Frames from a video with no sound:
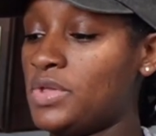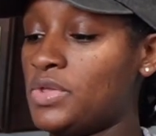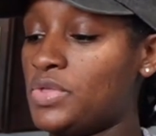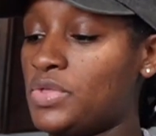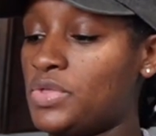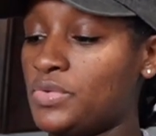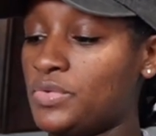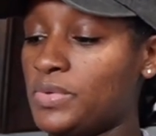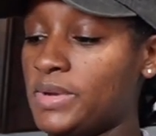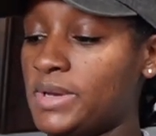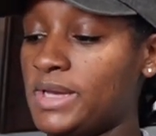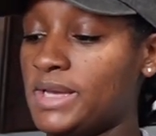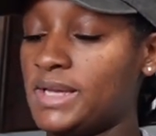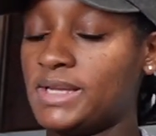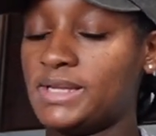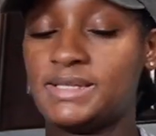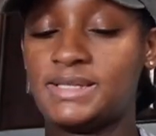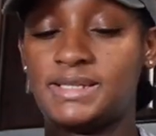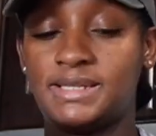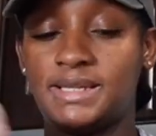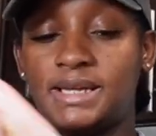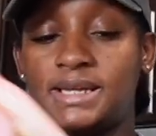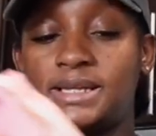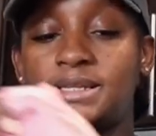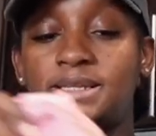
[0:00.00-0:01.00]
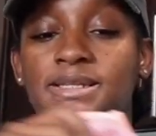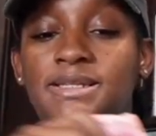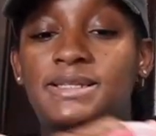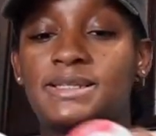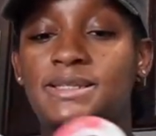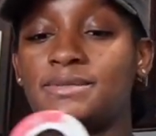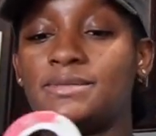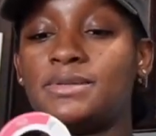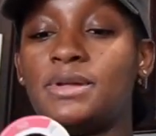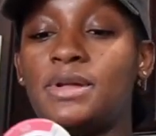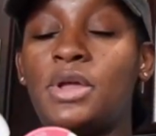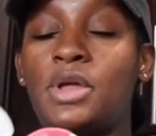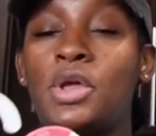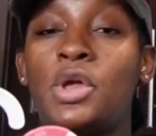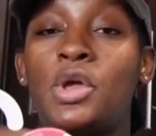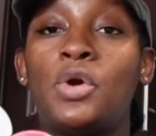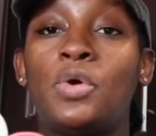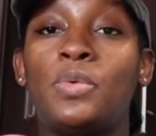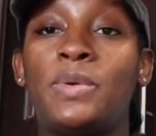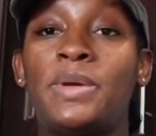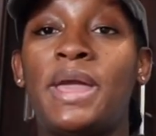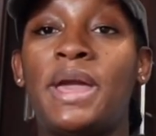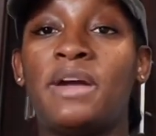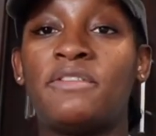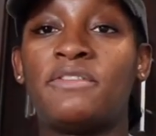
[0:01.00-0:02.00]
3, 6,
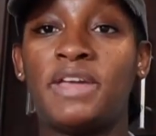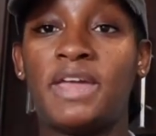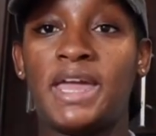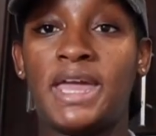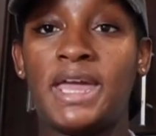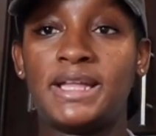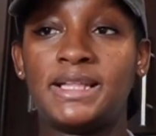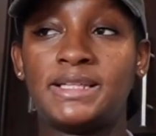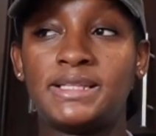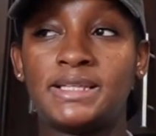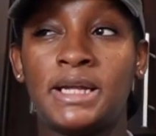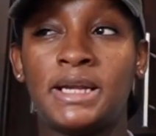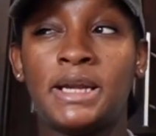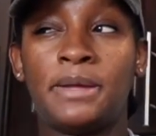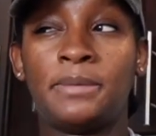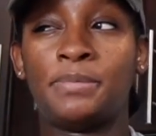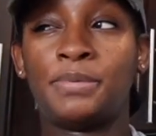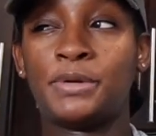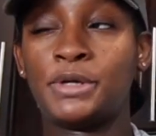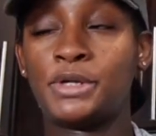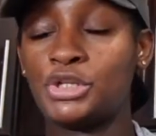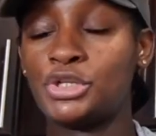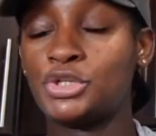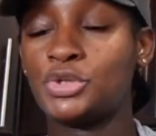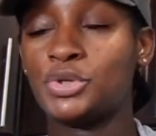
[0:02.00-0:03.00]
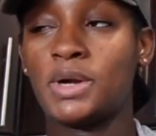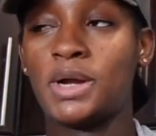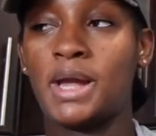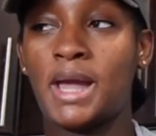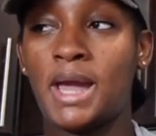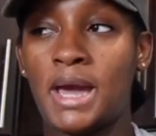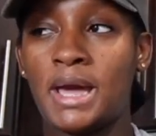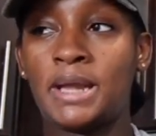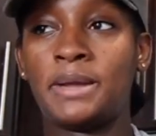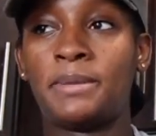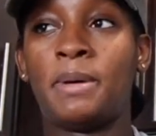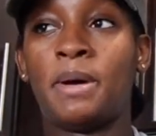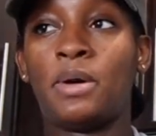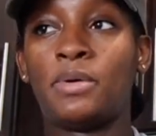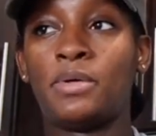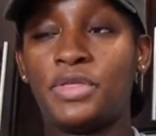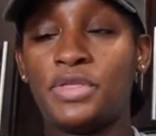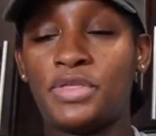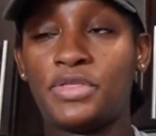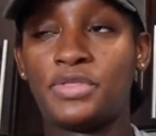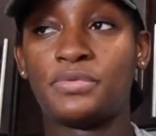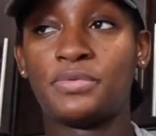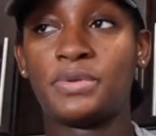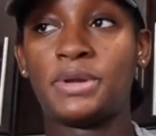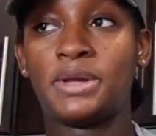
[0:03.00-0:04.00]
we have 8, and I'm pretty sure I had about
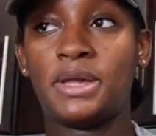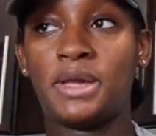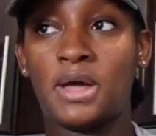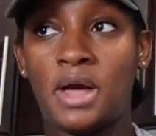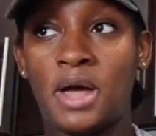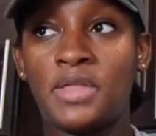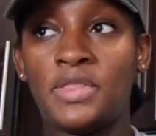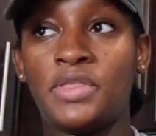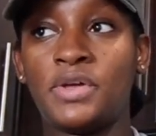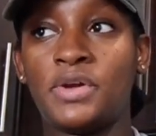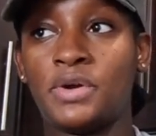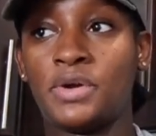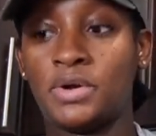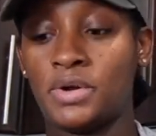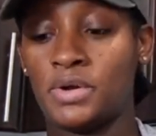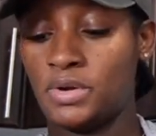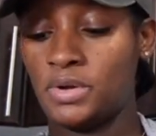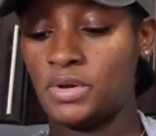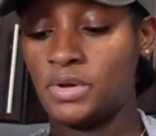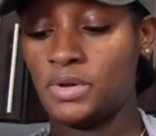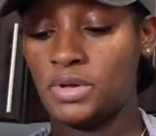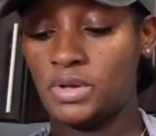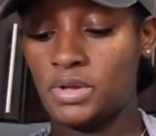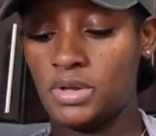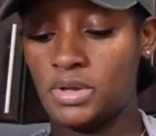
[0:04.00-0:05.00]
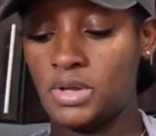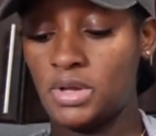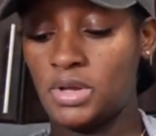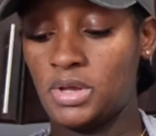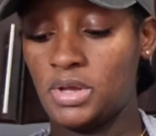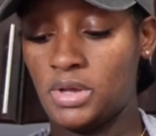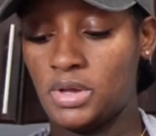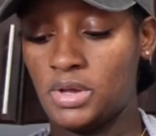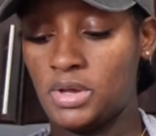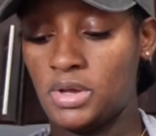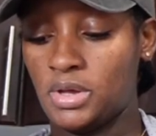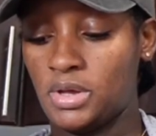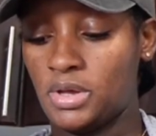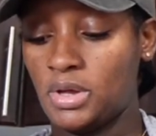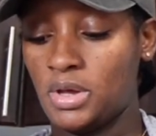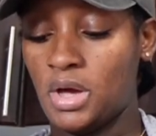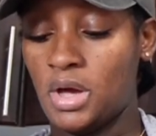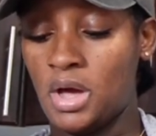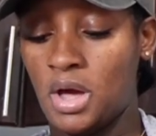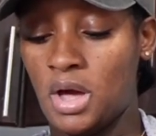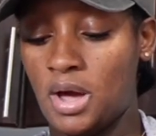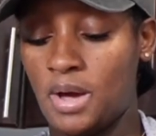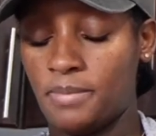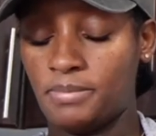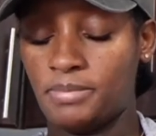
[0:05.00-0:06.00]
3 other
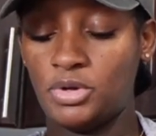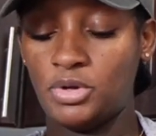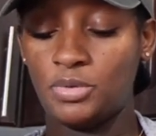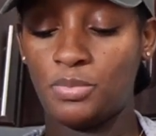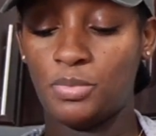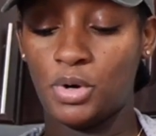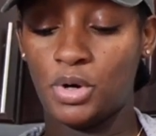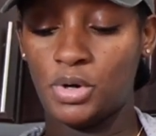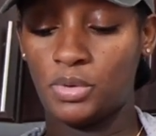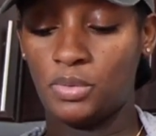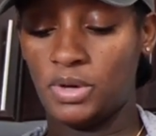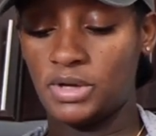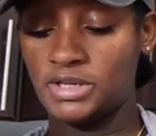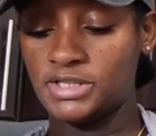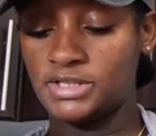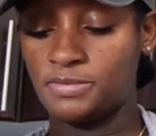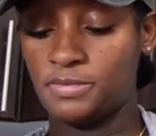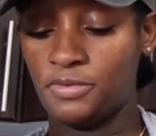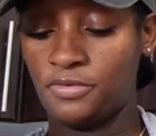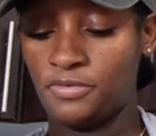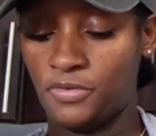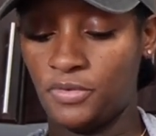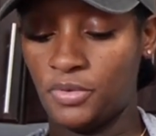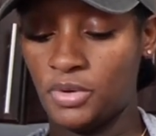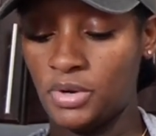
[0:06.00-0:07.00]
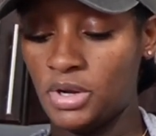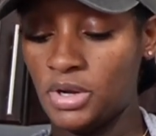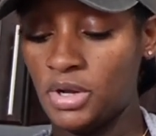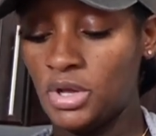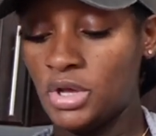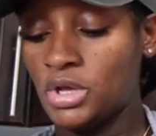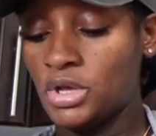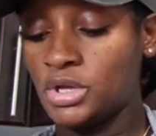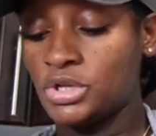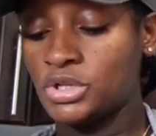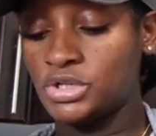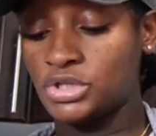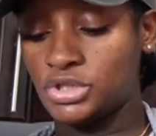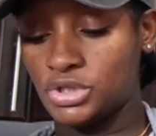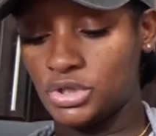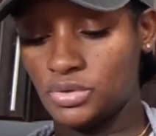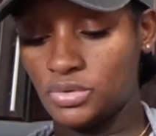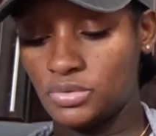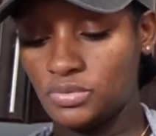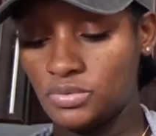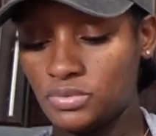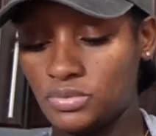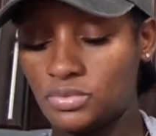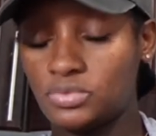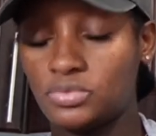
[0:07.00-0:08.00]
newborn ones before,
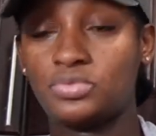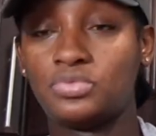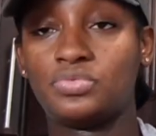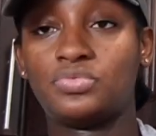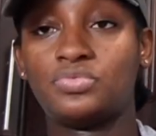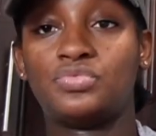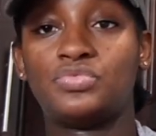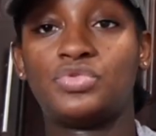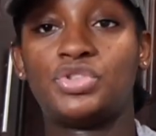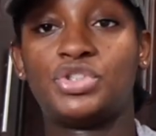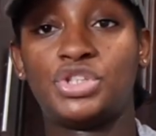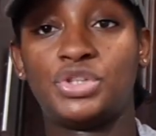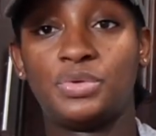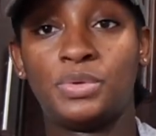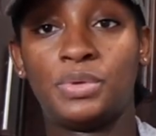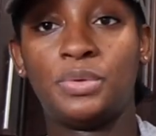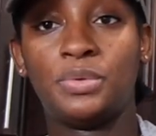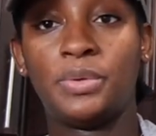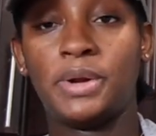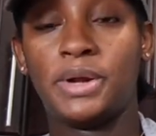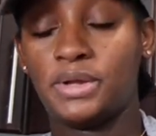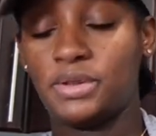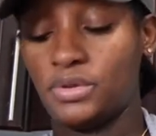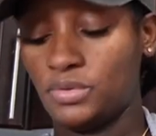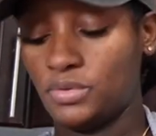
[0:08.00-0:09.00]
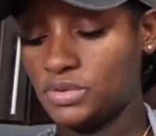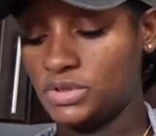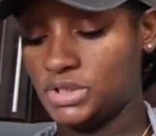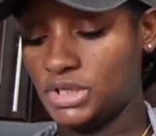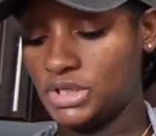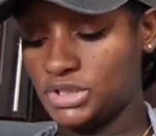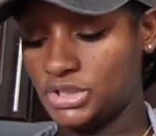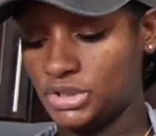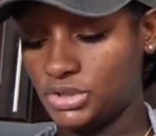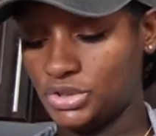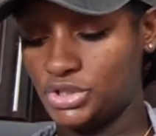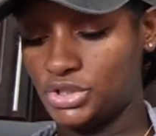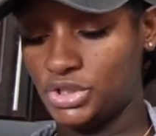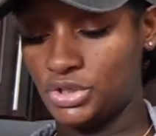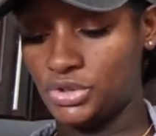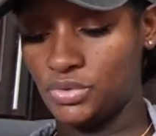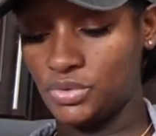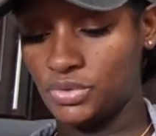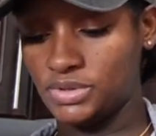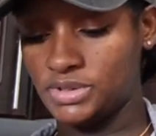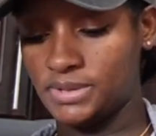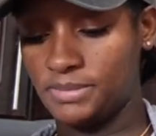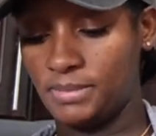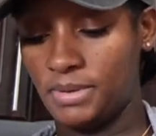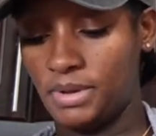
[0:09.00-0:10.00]
so she will wear those until she
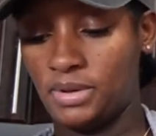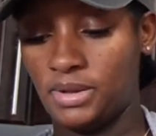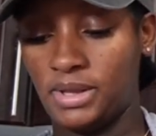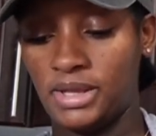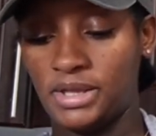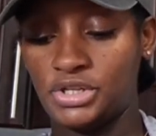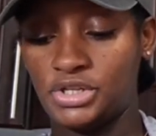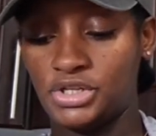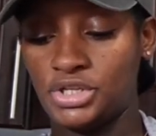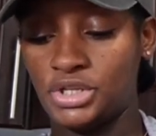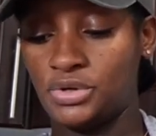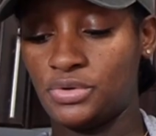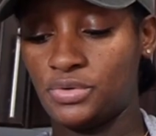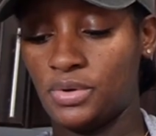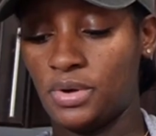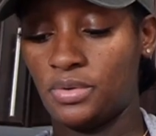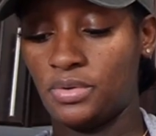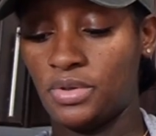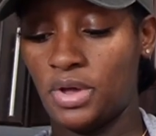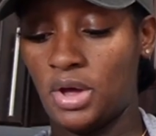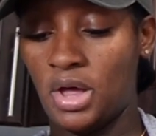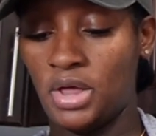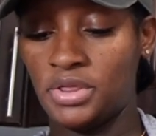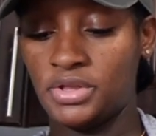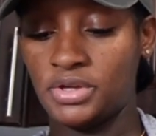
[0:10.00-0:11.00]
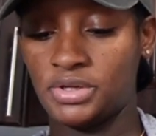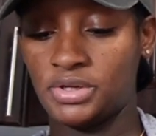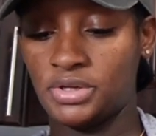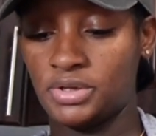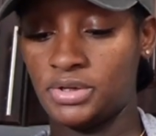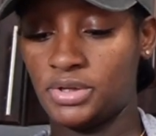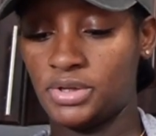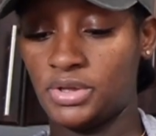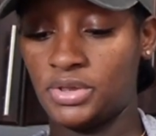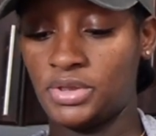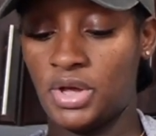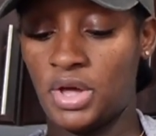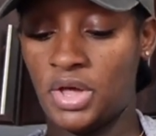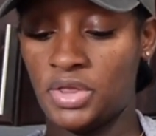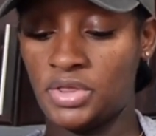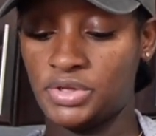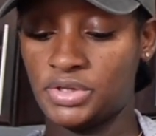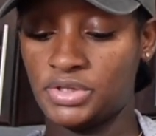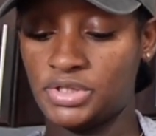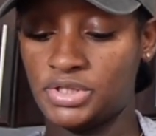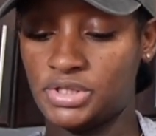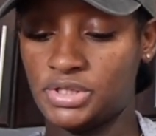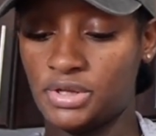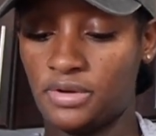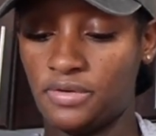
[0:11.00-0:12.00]
grows them out like she grew the other
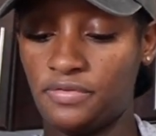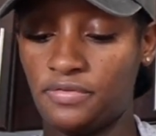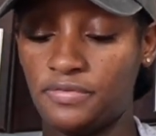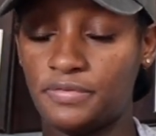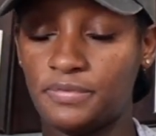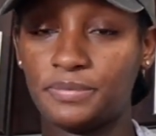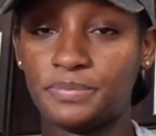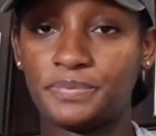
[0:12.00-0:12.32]
stuff.